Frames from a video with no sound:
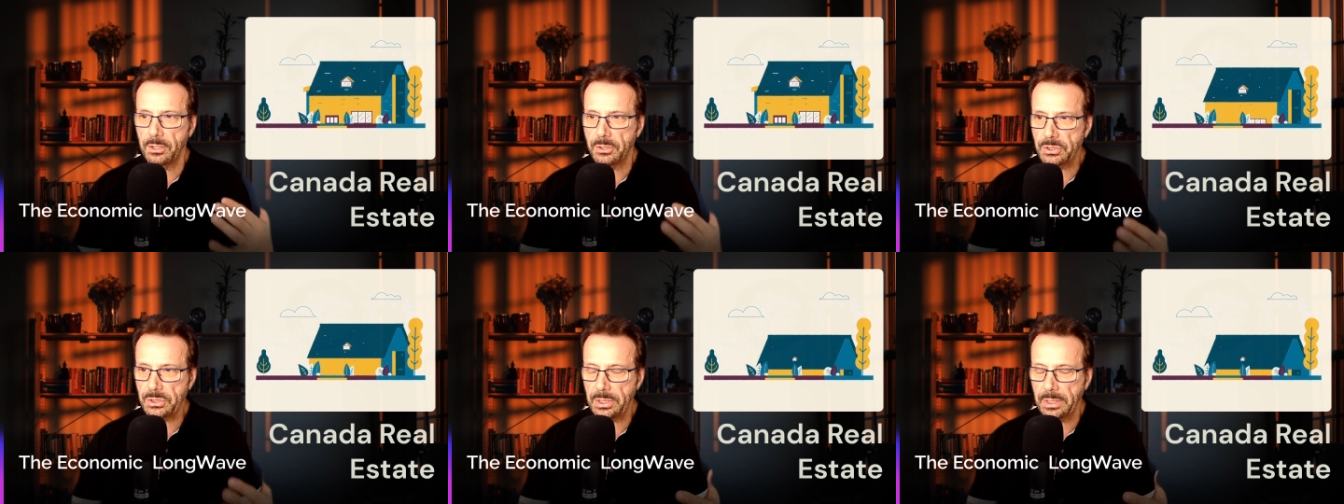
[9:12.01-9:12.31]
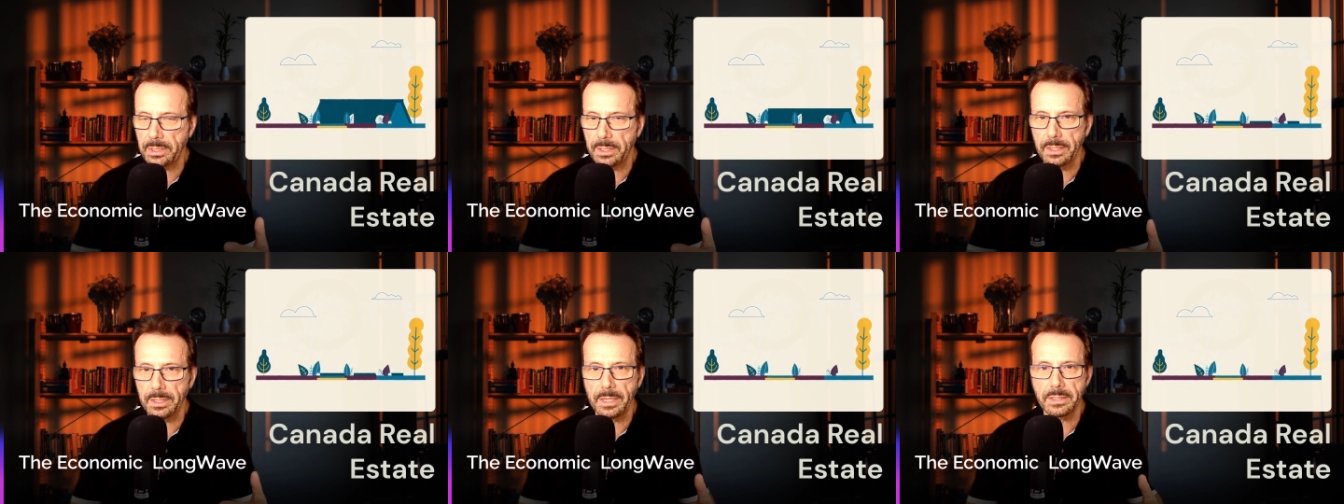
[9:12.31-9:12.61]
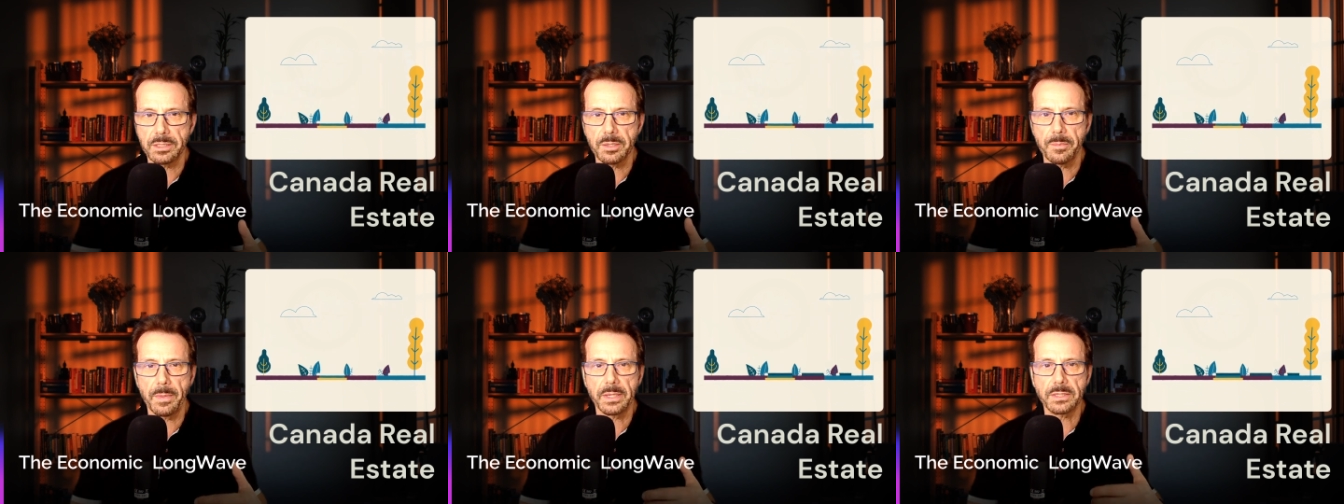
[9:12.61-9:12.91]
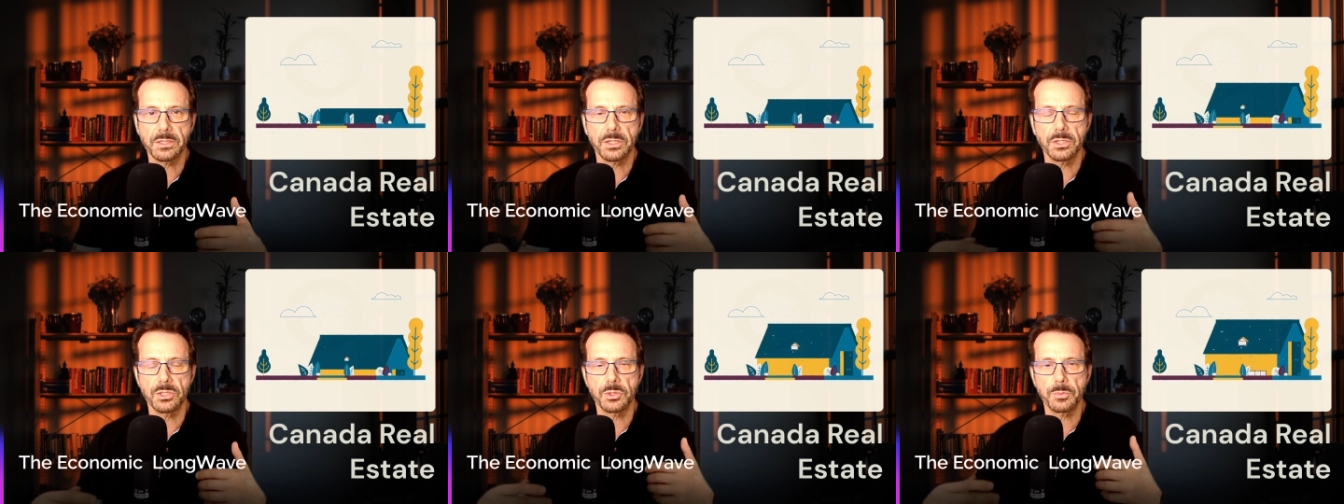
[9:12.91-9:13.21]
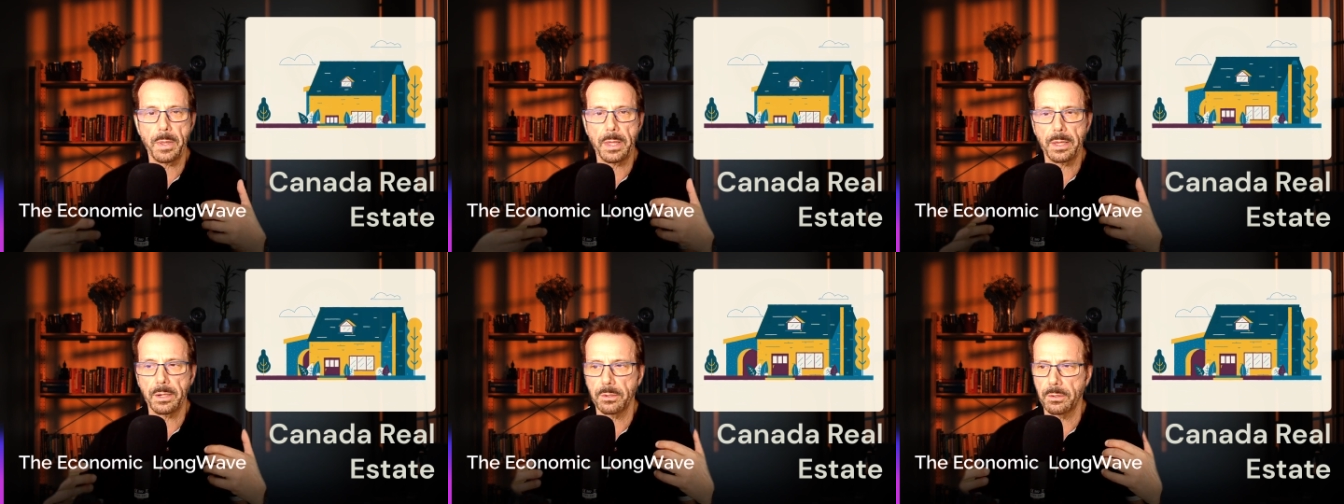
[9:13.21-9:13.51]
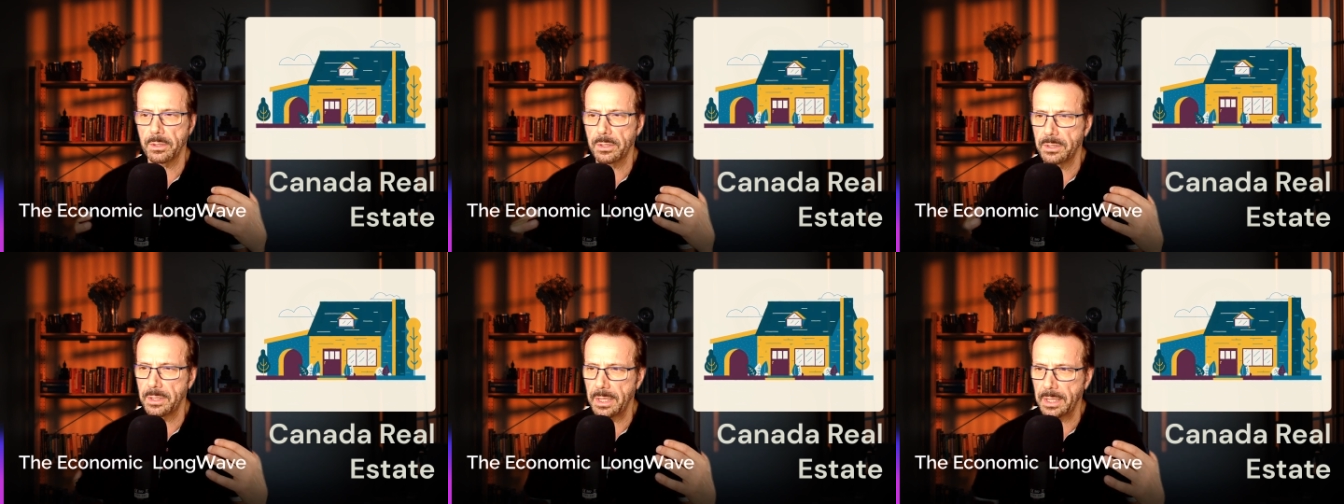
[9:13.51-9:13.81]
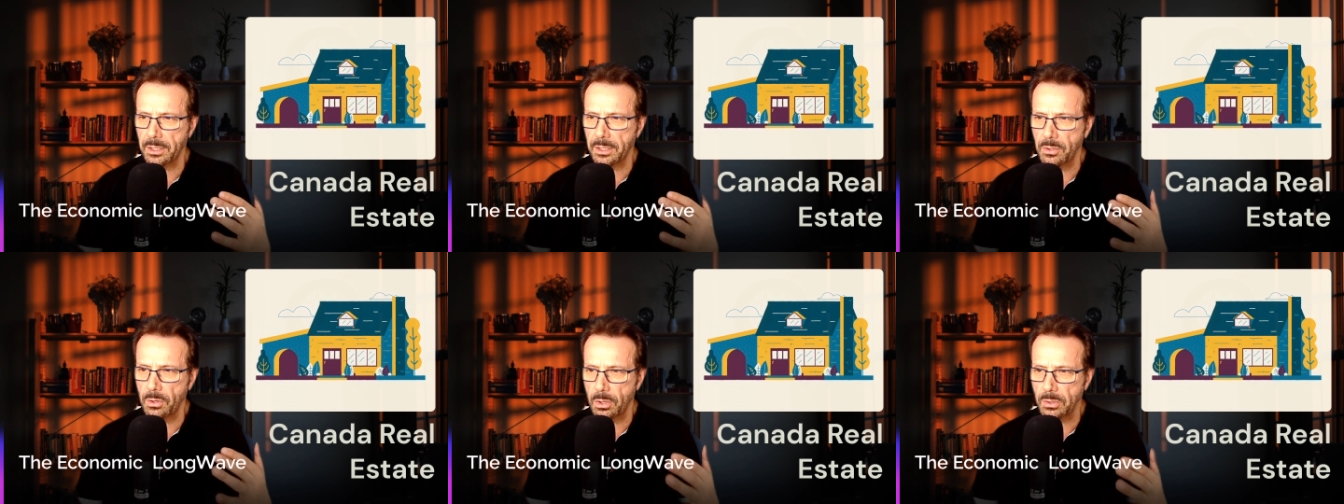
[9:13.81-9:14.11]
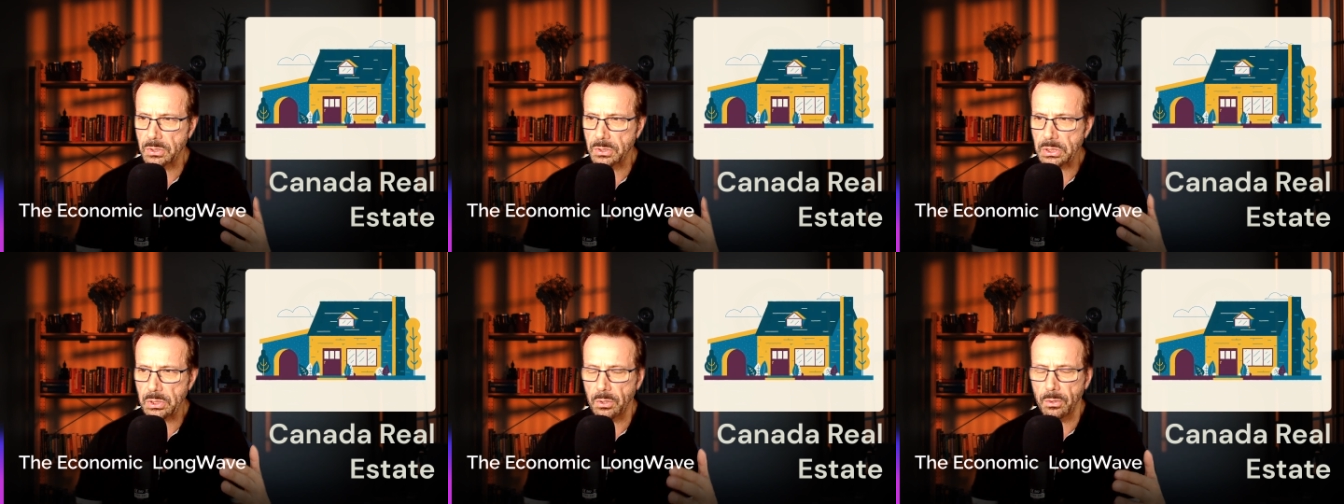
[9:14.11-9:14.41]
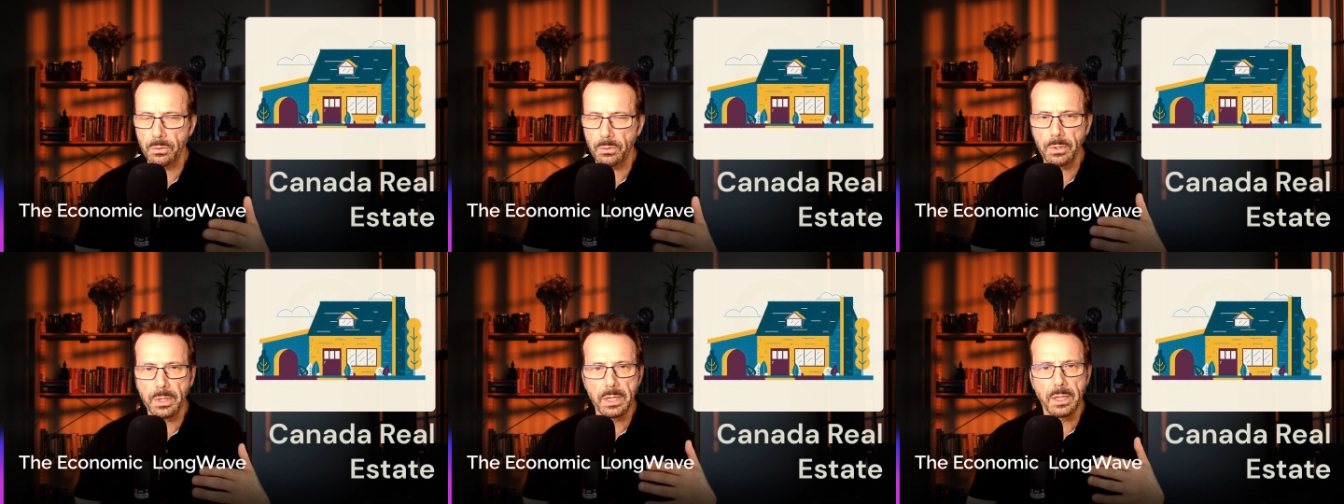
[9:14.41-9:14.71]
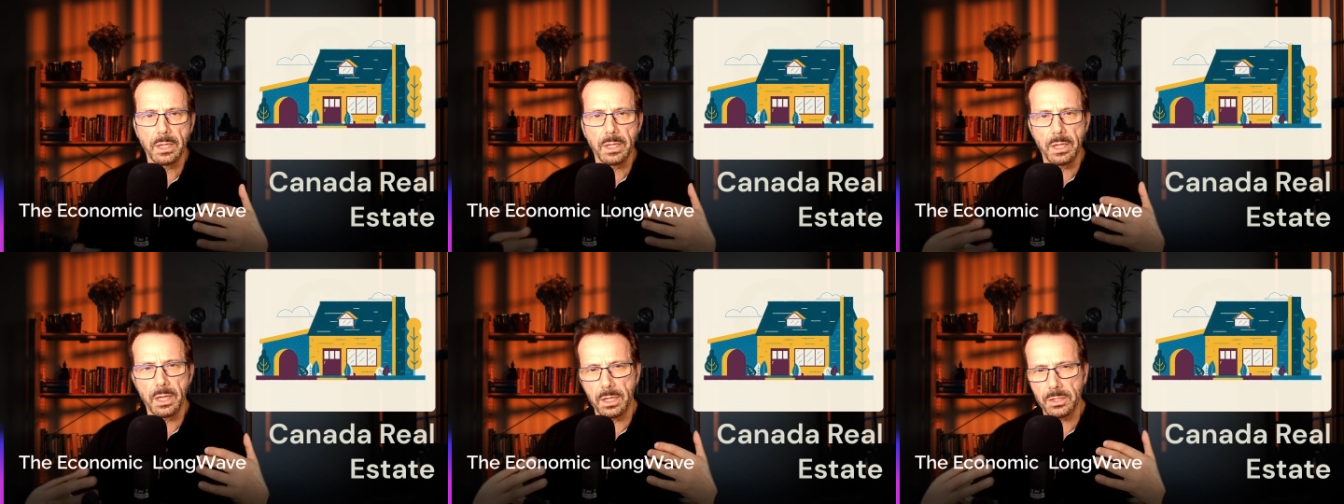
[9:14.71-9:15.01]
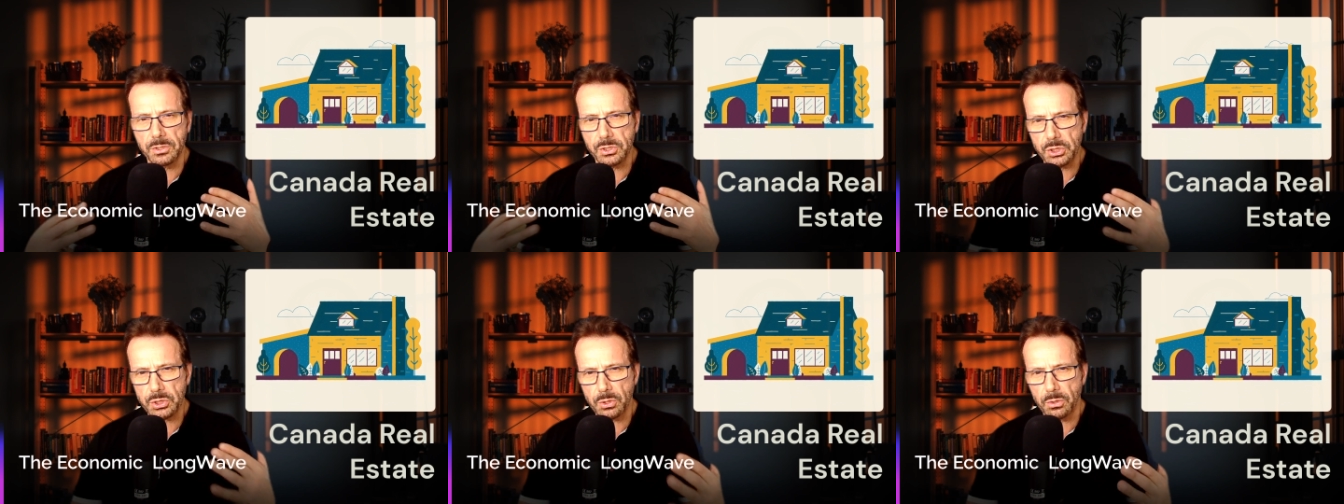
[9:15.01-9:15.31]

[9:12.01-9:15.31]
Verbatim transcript: i can articulate the message better and i can also